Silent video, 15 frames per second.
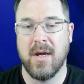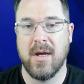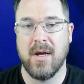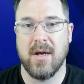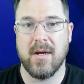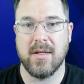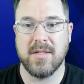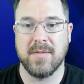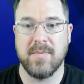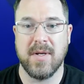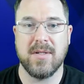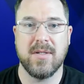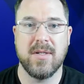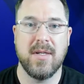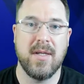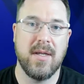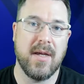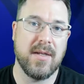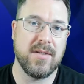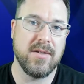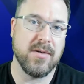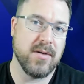especially
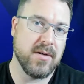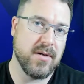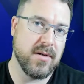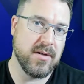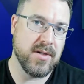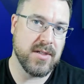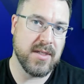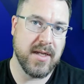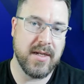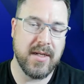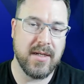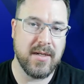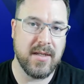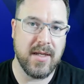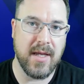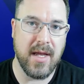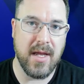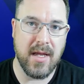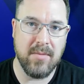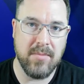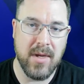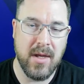as you're just getting into the
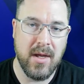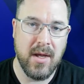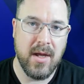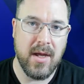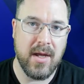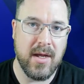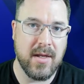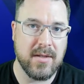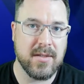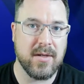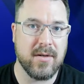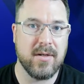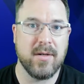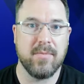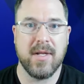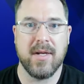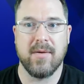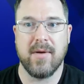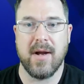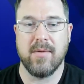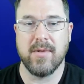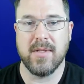game and starting to play
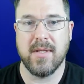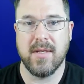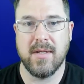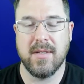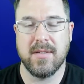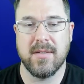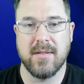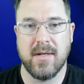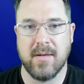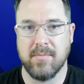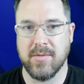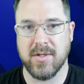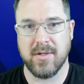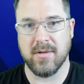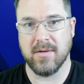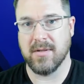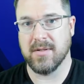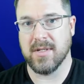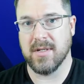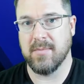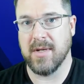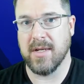around with things. I'm sure there's
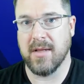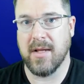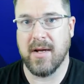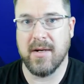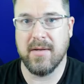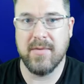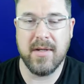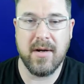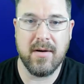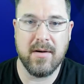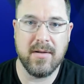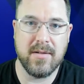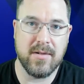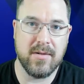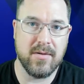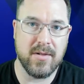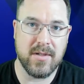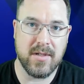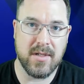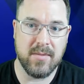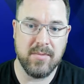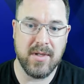going to be a lot of Incarnates that are just
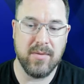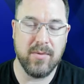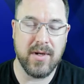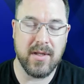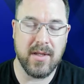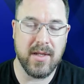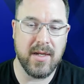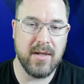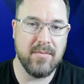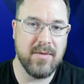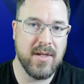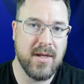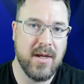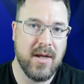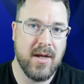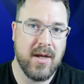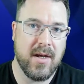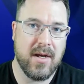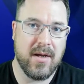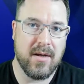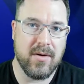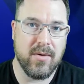going to be reclaimed
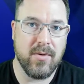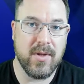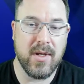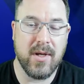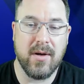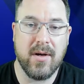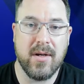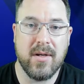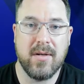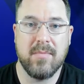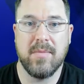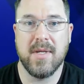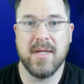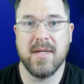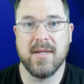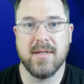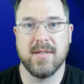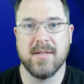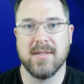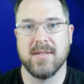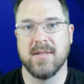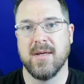early on,
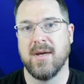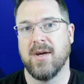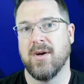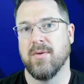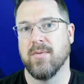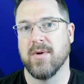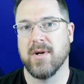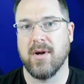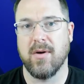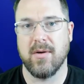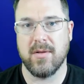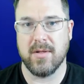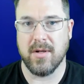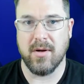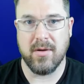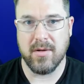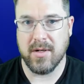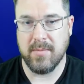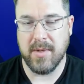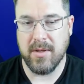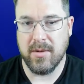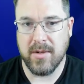because we're gonna all
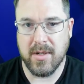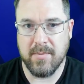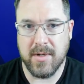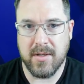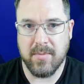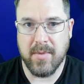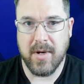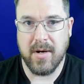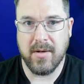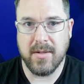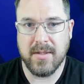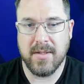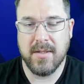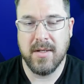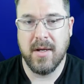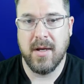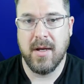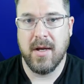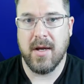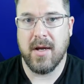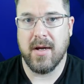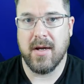going to be learning about the parts
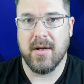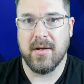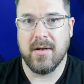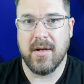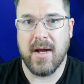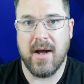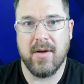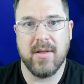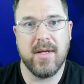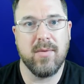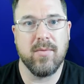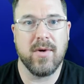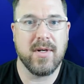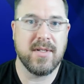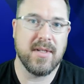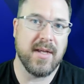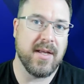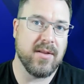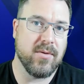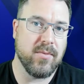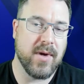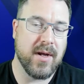and how they work
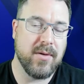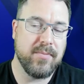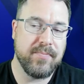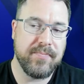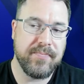together well.